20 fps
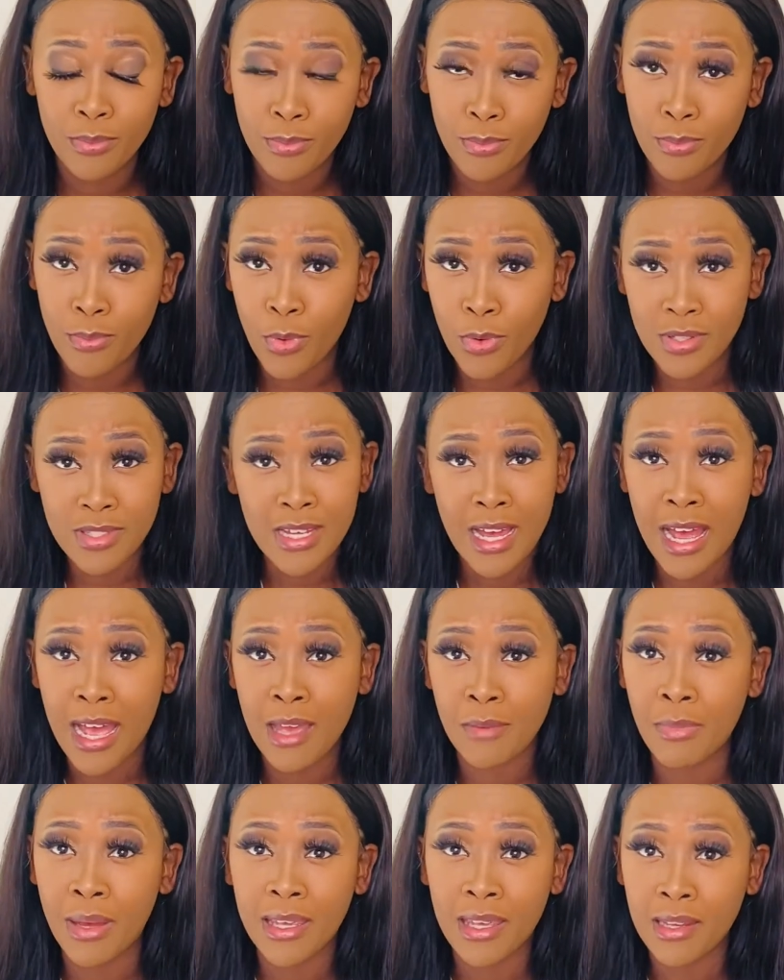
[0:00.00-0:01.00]
more
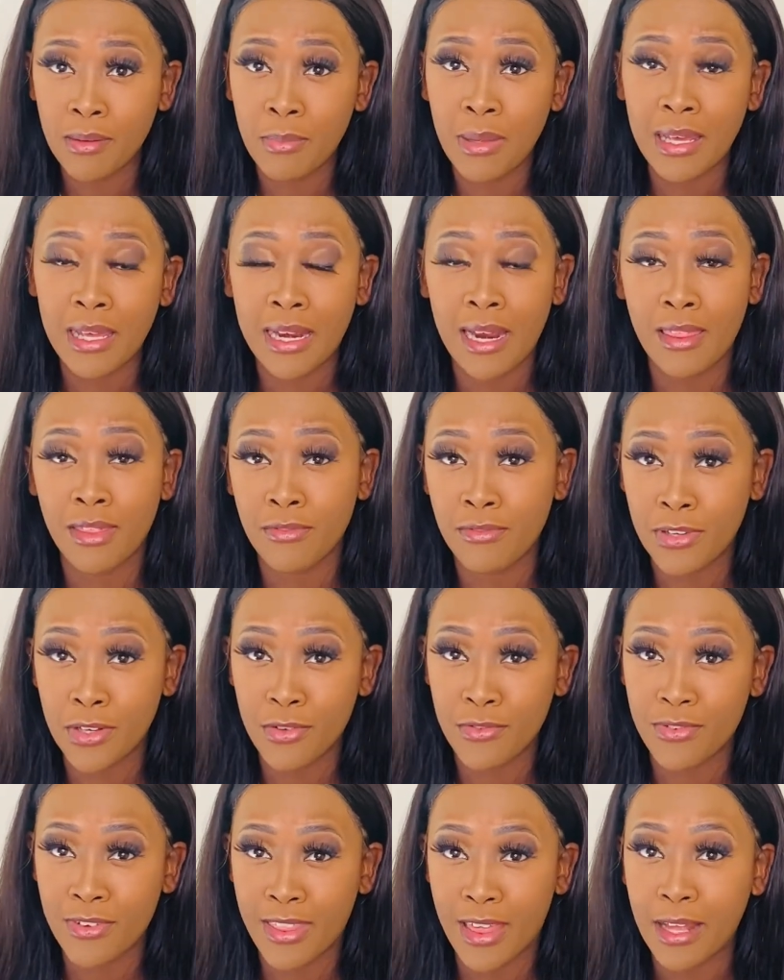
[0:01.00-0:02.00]
time, I can make another video
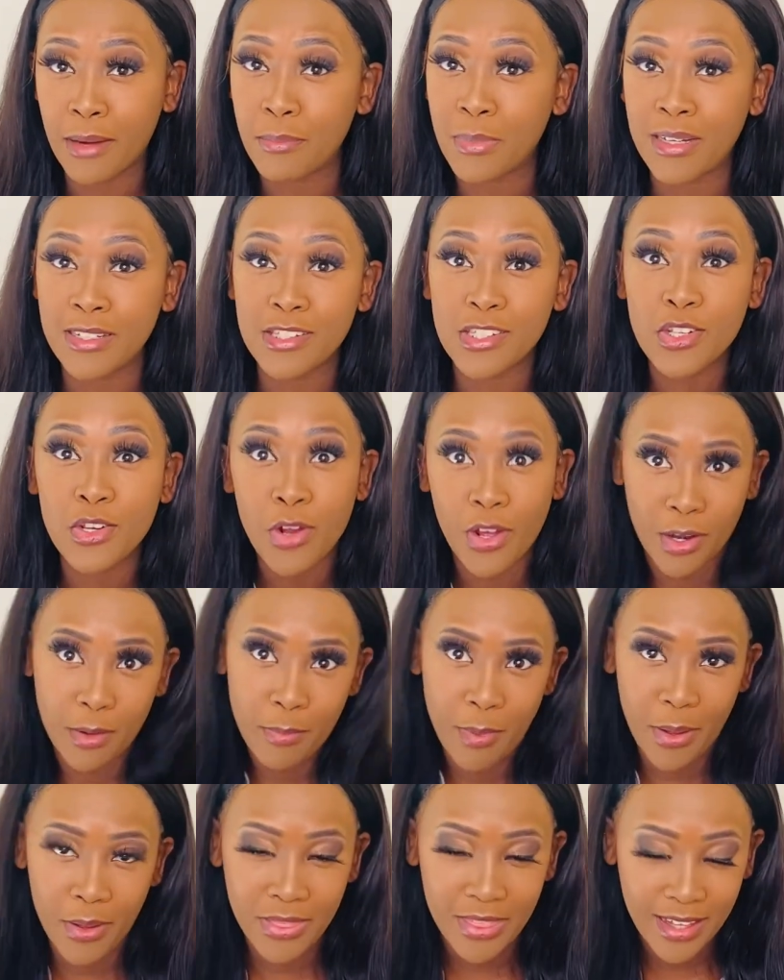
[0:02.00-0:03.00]
for that. But it's not
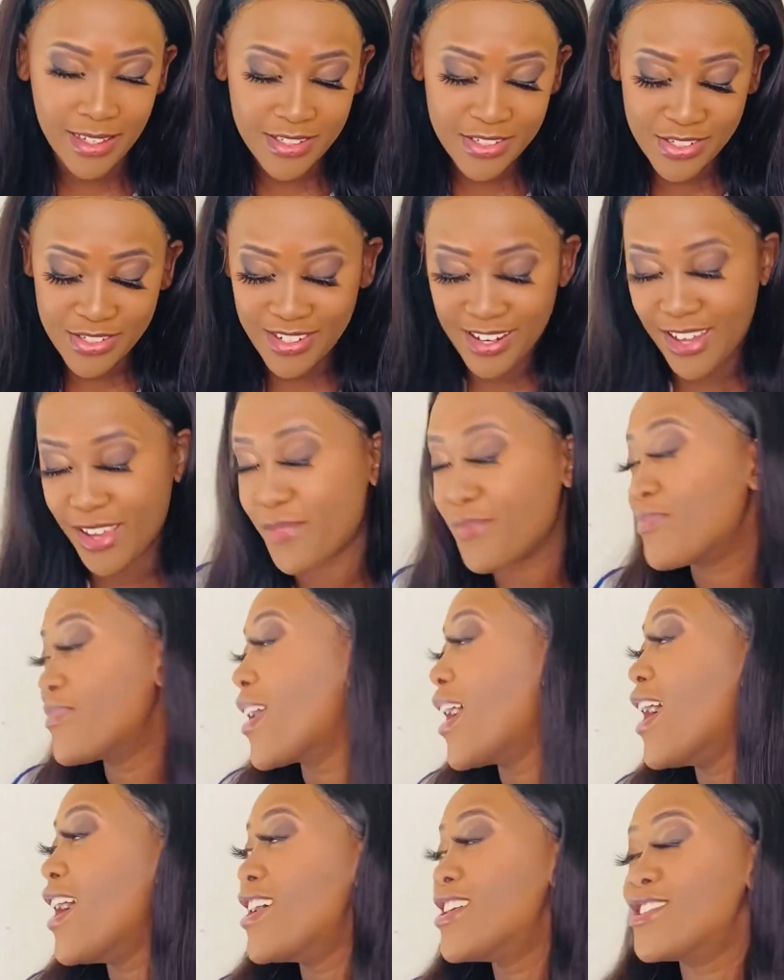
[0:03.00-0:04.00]
about that today.
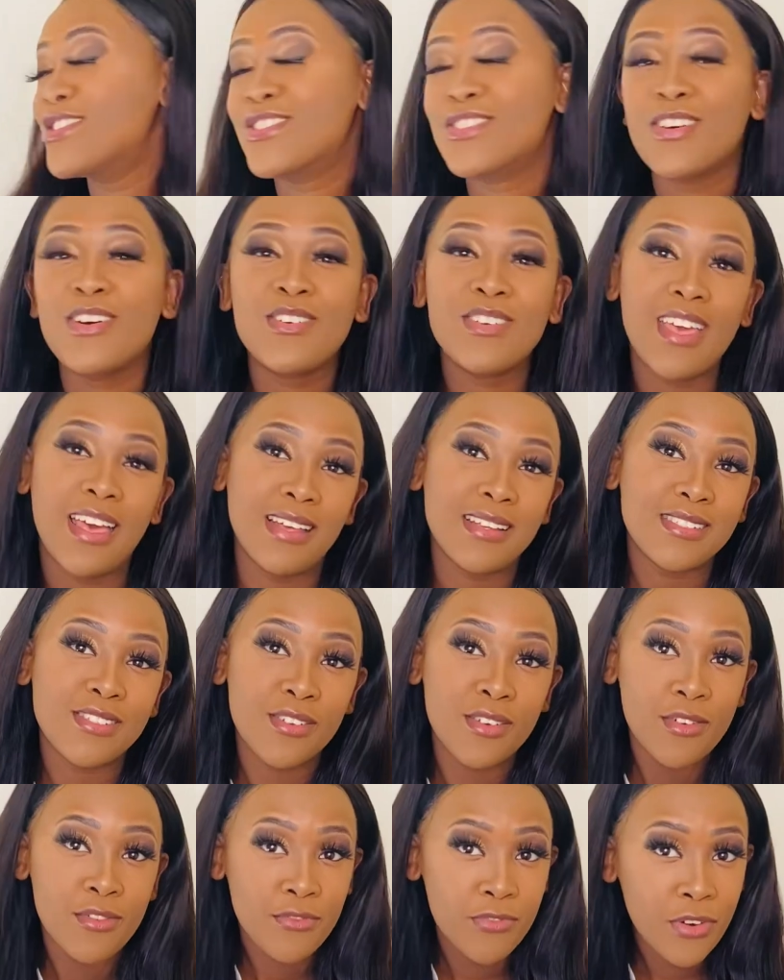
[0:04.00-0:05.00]
So yes,
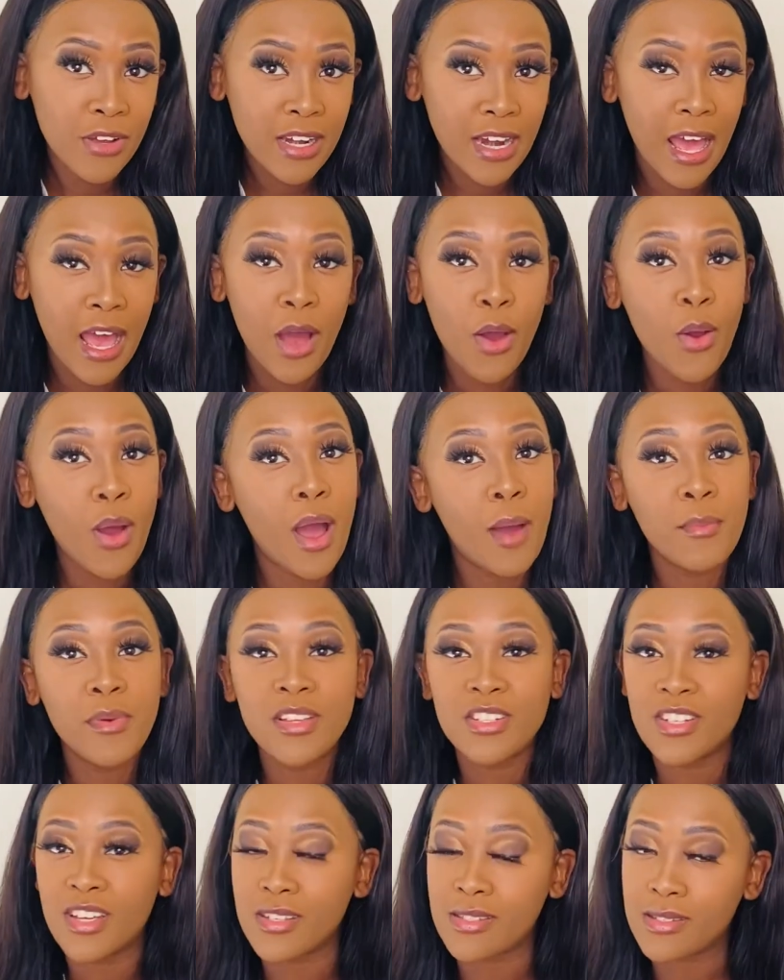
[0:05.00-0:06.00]
for now I'm
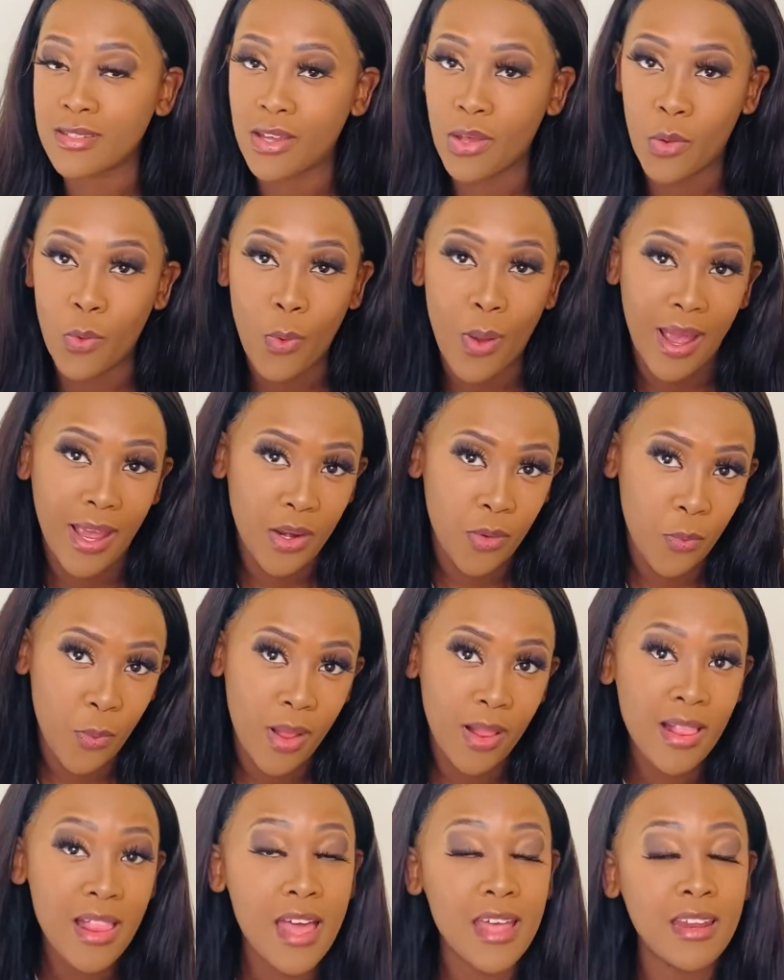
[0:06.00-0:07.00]
adjusting quite
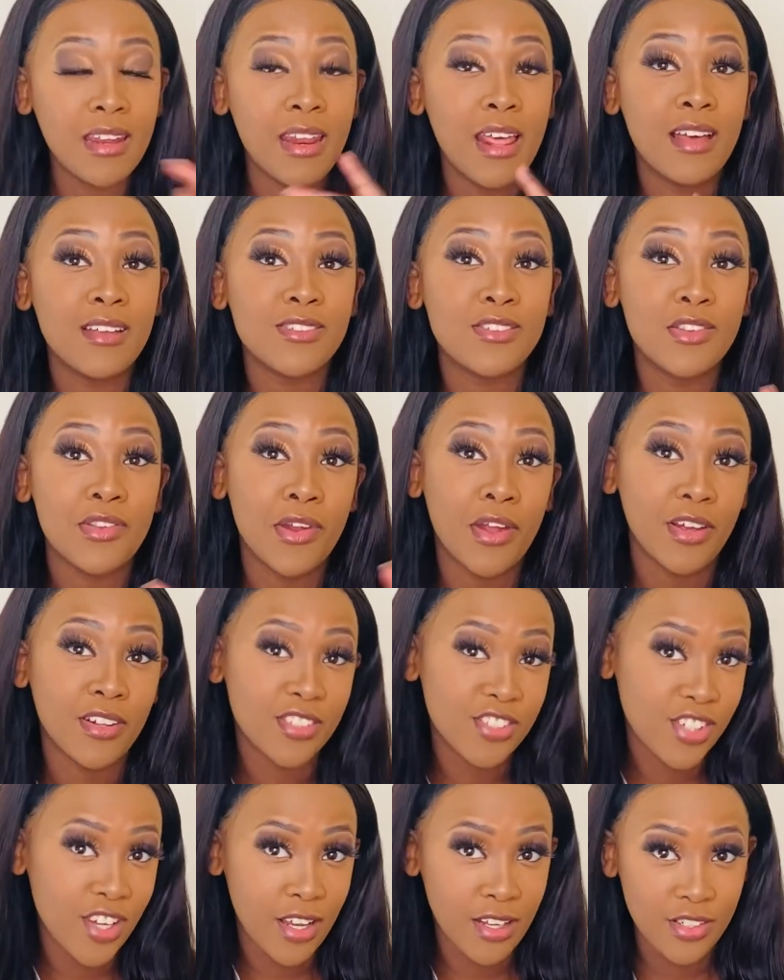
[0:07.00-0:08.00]
well and it has not
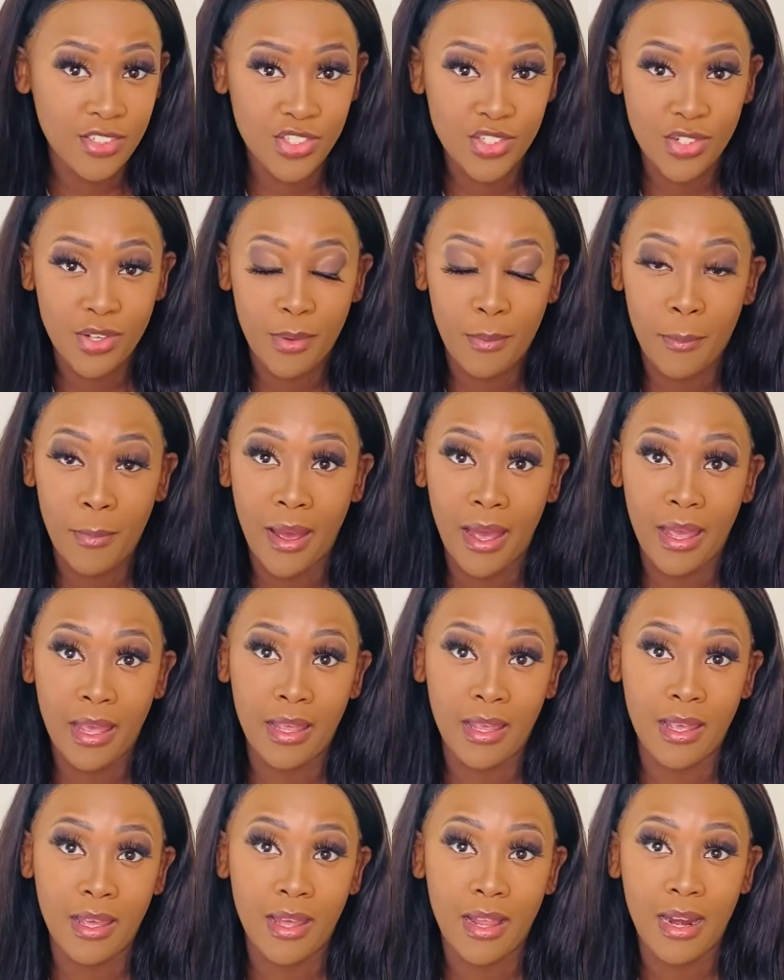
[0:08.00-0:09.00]
changed my
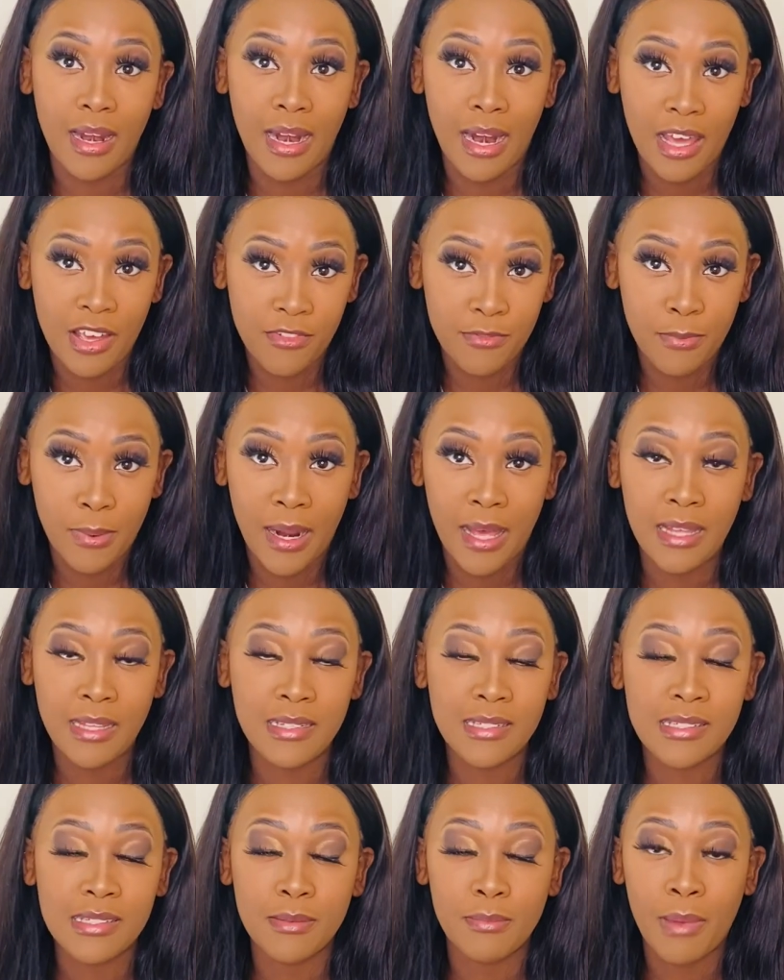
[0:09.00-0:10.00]
life
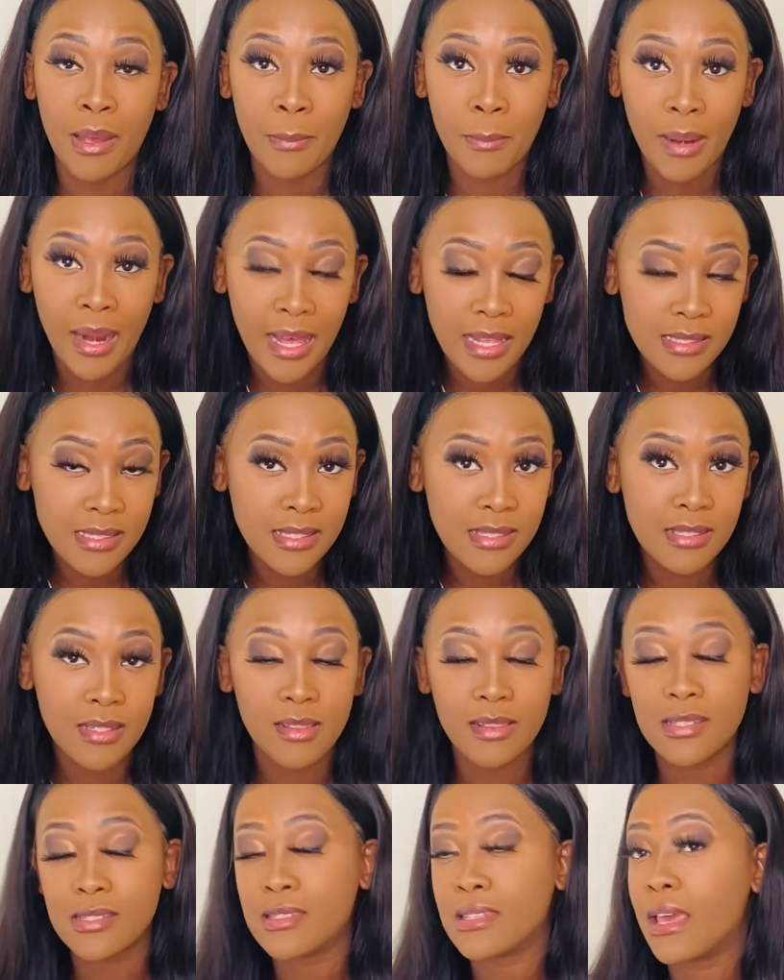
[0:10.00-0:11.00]
plans. My plans are still
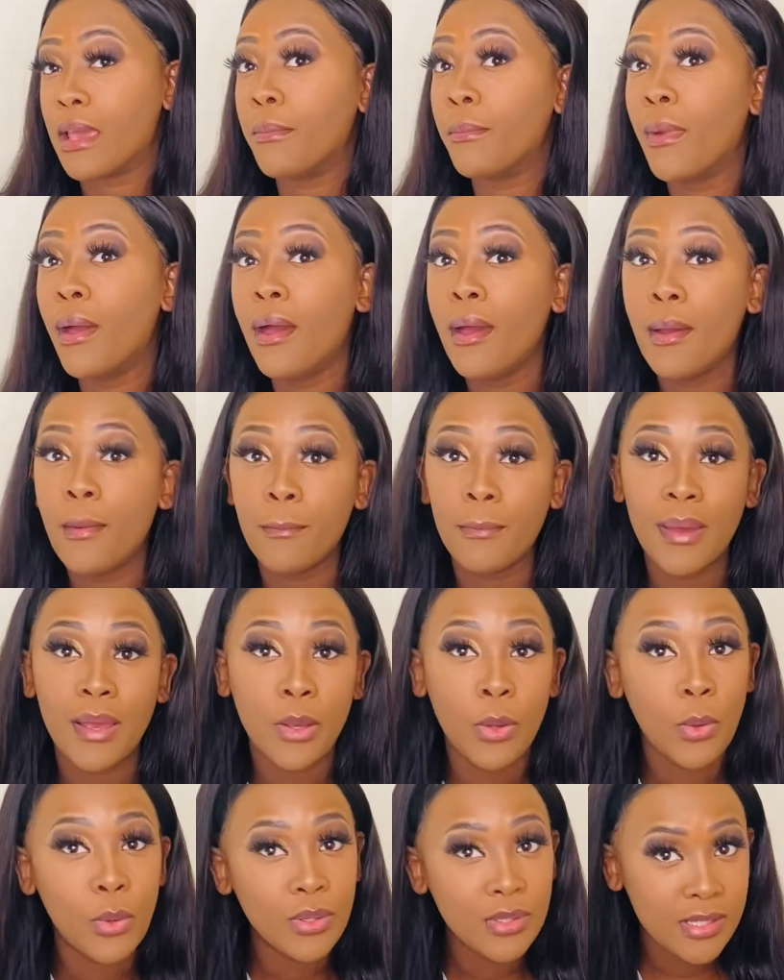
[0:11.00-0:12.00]
the same, my
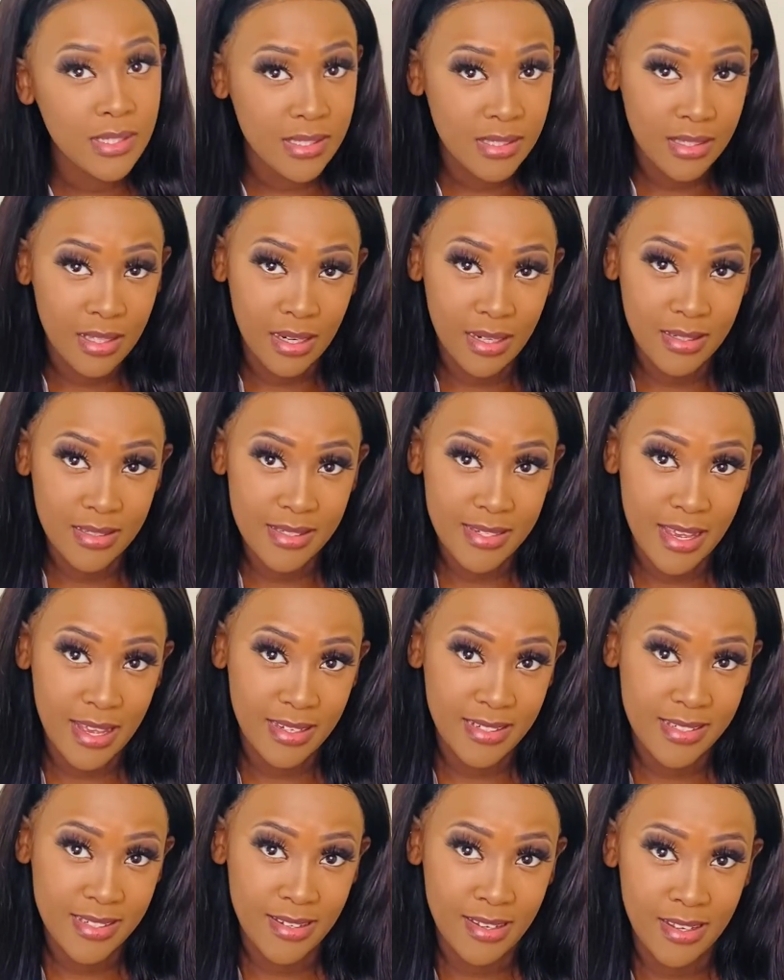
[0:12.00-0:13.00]
goals are still
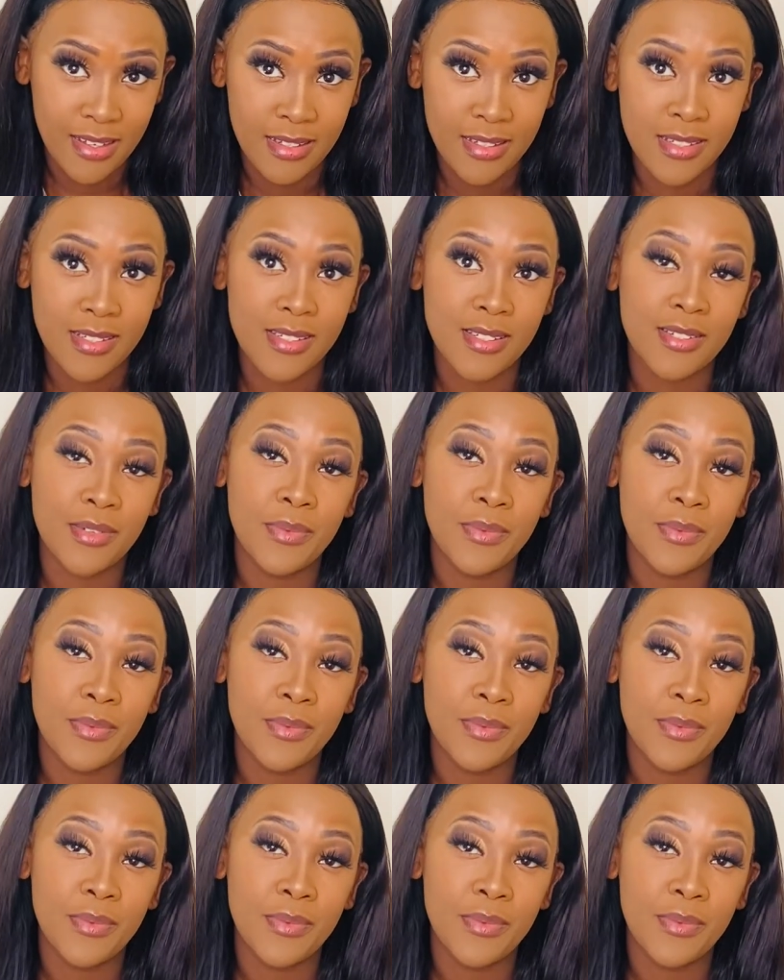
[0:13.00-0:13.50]
intact, and